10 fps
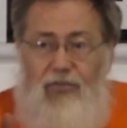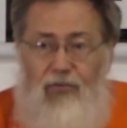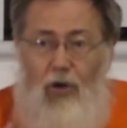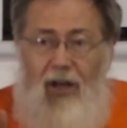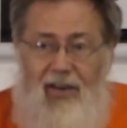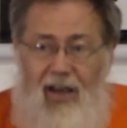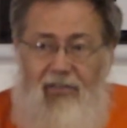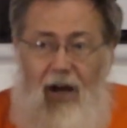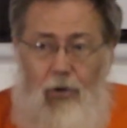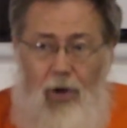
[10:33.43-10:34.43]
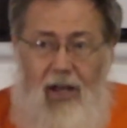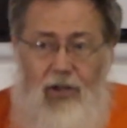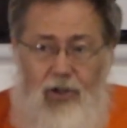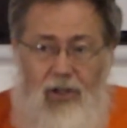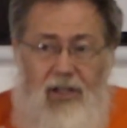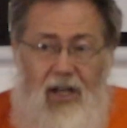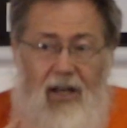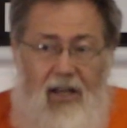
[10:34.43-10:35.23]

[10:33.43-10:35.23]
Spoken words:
full of evaluations